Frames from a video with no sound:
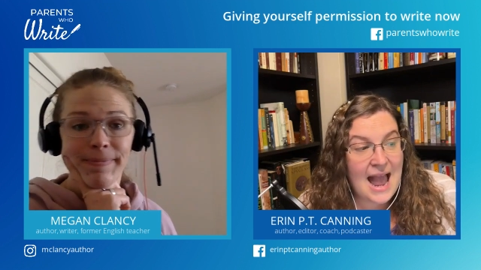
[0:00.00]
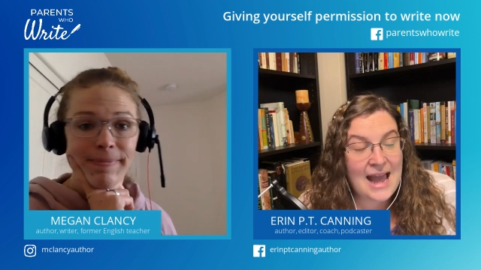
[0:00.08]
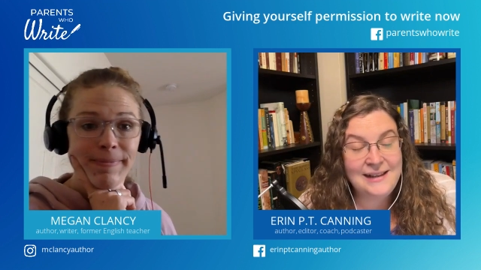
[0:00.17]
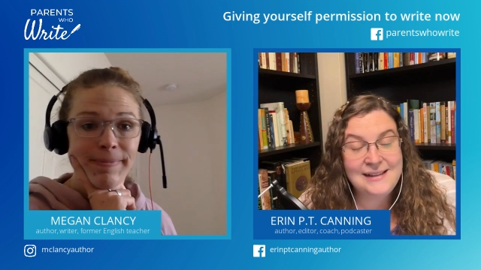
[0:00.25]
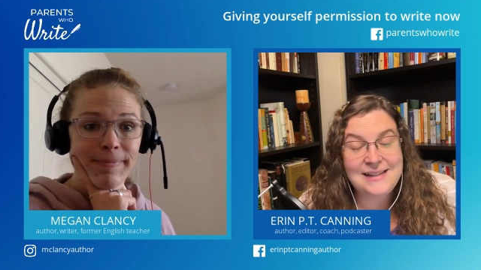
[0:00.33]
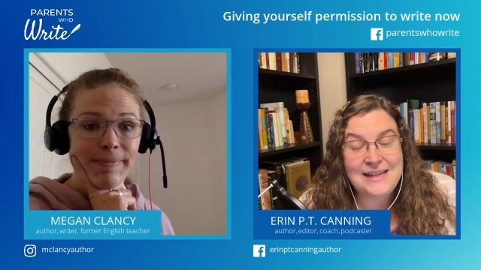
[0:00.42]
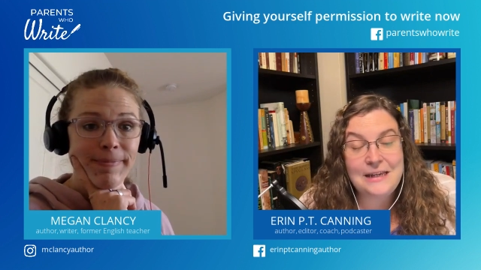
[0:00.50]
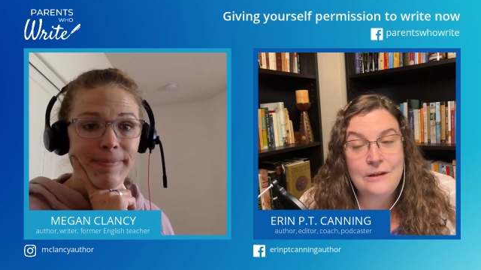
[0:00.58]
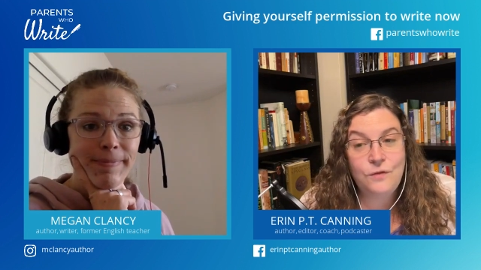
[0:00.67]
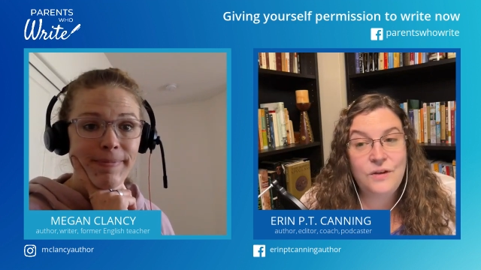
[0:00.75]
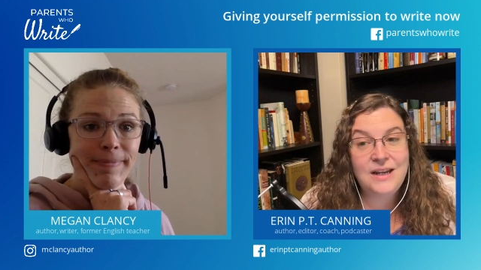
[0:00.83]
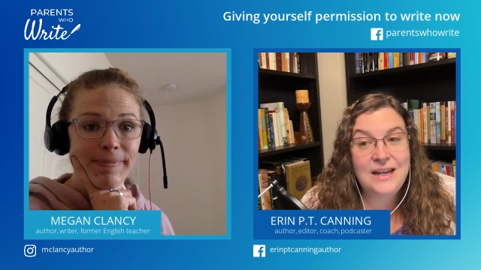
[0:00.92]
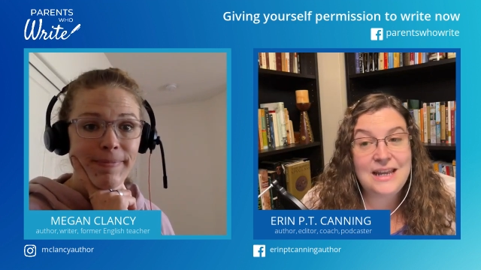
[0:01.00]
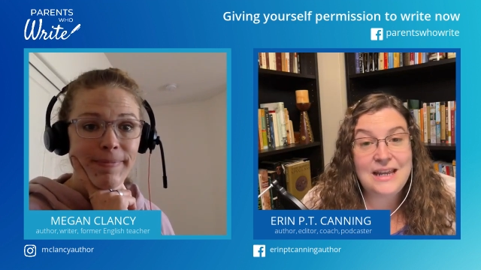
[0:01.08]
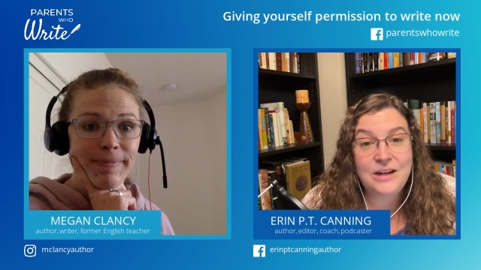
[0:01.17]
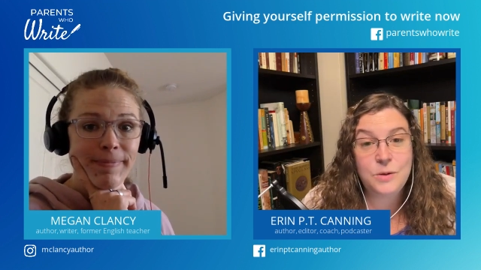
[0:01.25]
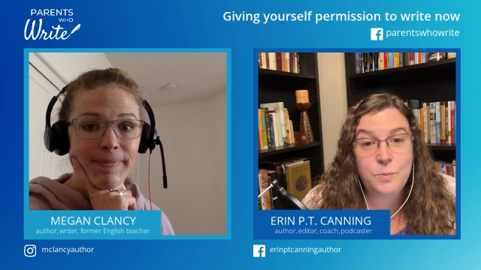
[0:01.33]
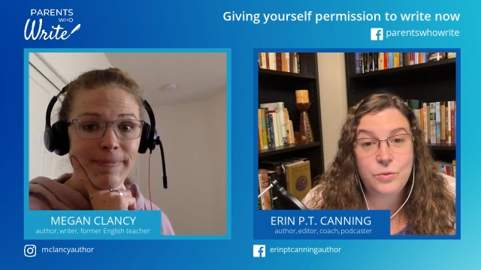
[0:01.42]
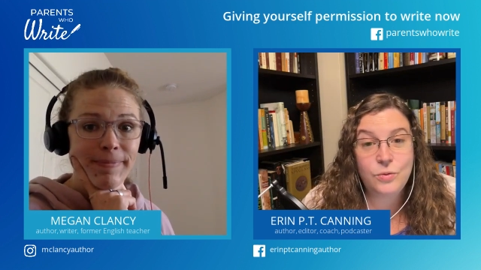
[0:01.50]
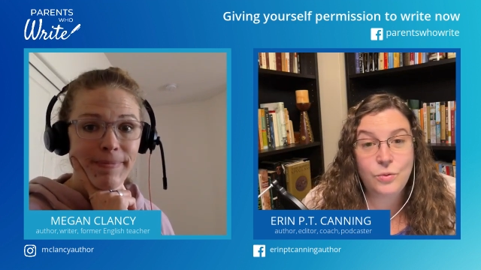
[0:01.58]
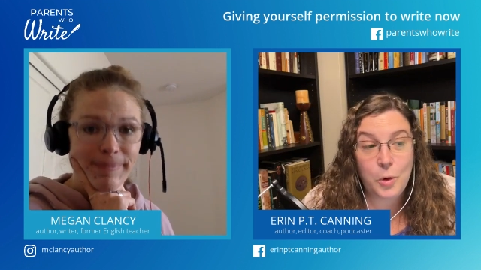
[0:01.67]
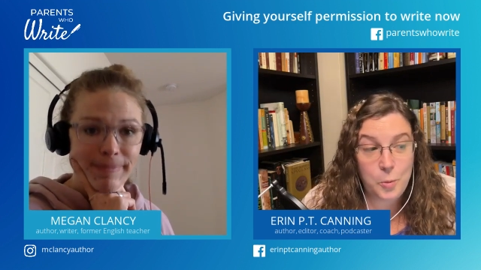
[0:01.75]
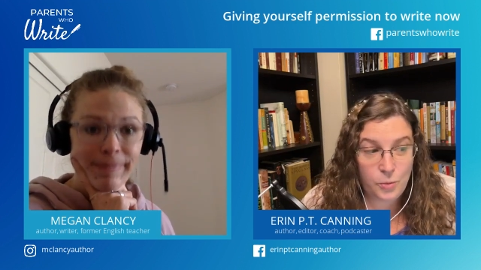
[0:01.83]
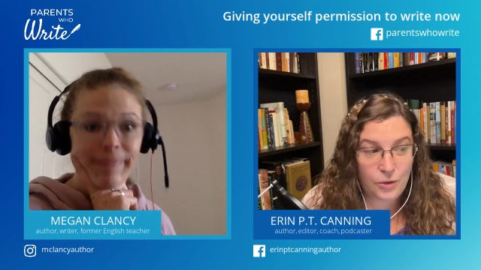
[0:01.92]
Speaker 1: and even
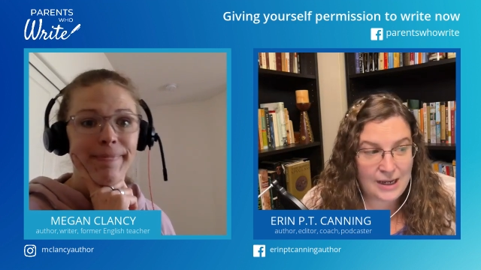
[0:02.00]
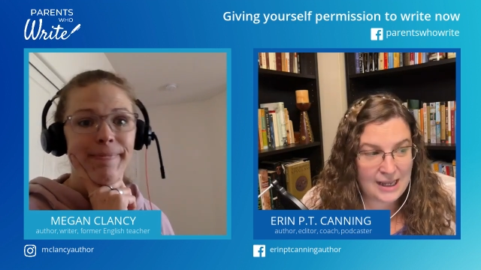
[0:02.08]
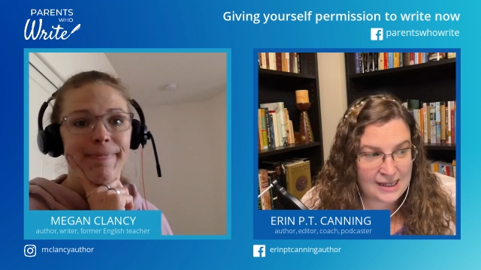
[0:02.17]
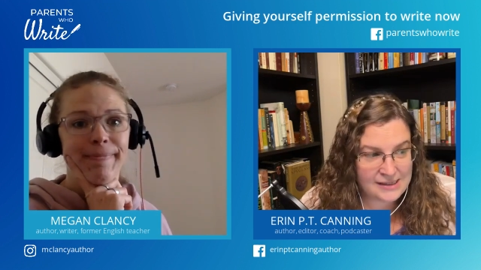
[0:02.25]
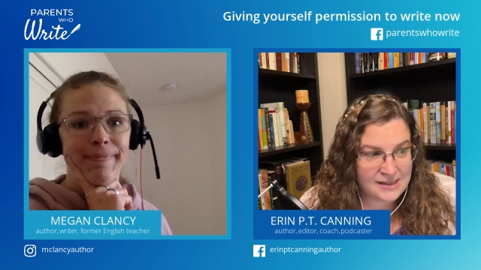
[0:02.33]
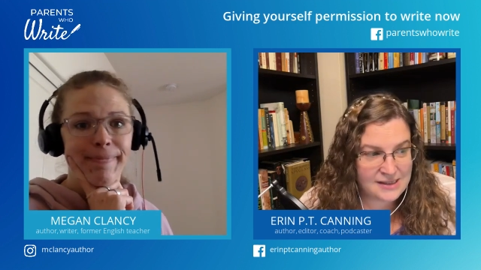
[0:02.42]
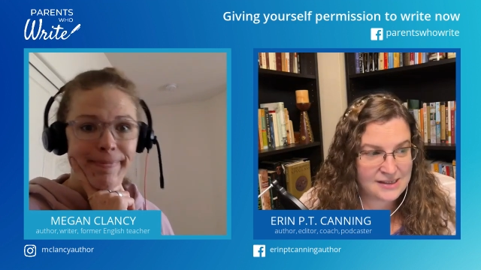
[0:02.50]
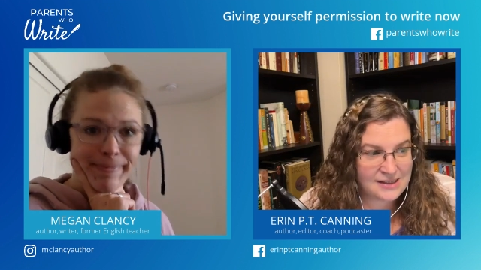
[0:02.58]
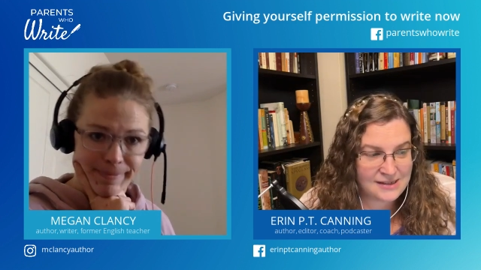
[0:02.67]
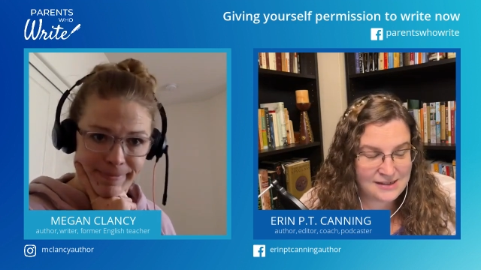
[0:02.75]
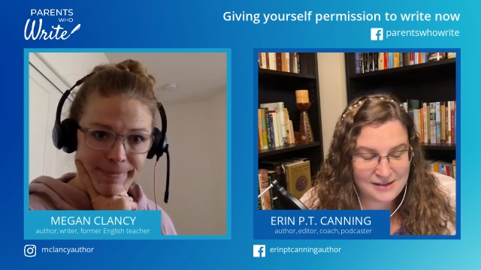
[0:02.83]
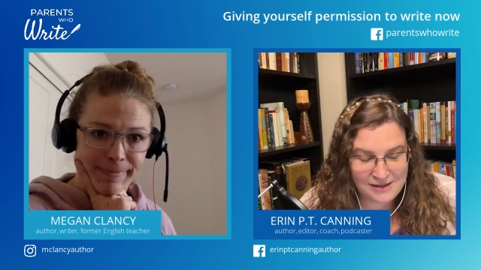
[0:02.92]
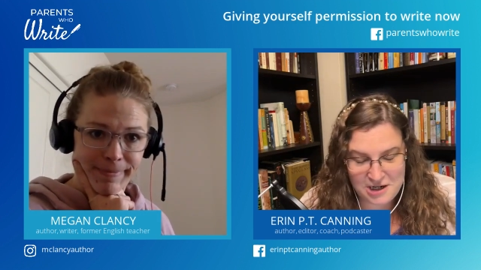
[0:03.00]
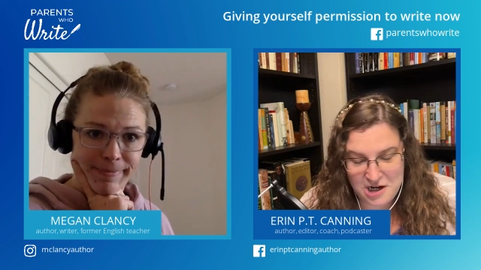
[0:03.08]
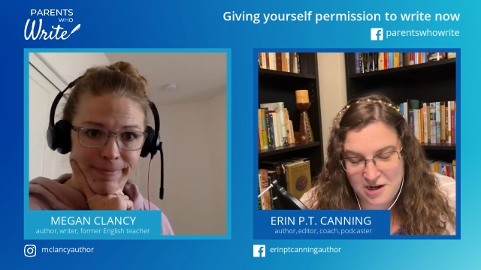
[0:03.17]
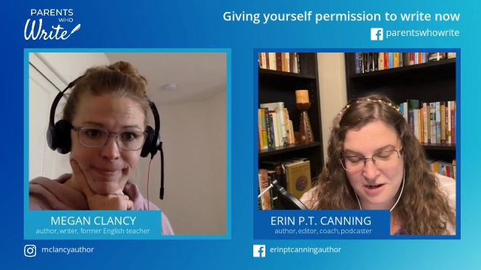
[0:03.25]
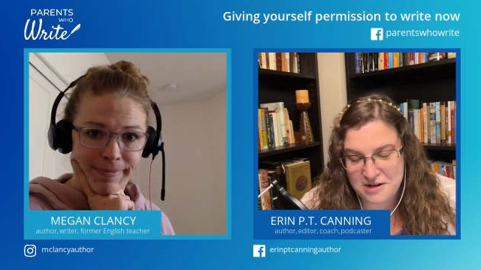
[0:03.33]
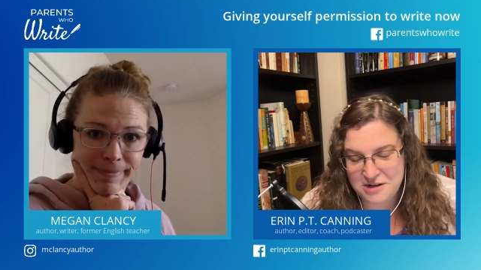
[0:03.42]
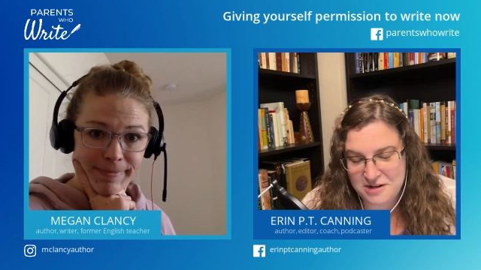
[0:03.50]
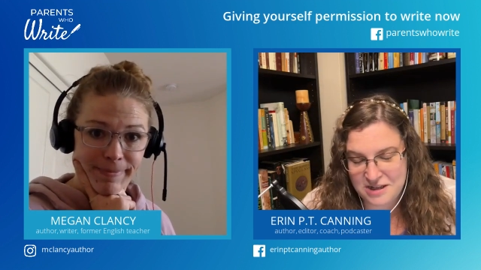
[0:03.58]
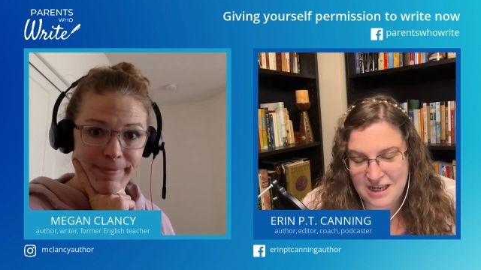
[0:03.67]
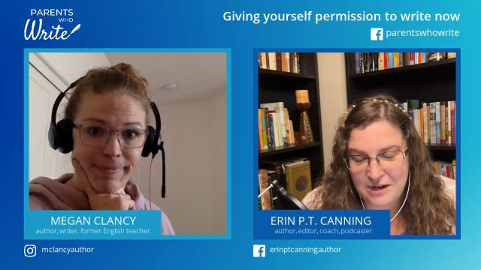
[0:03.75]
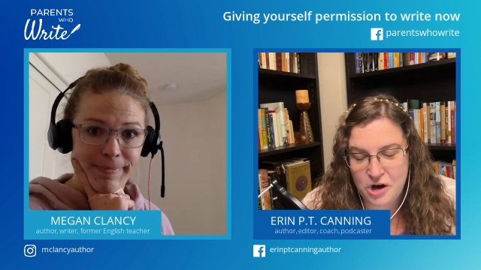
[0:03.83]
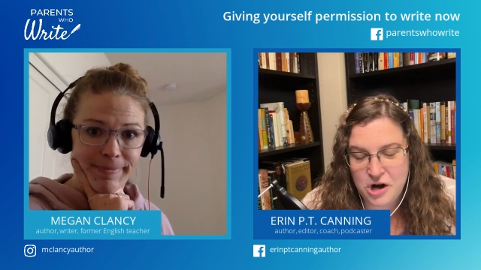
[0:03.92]
inappropriate. Oh,
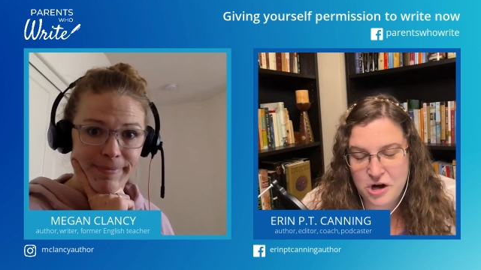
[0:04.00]
it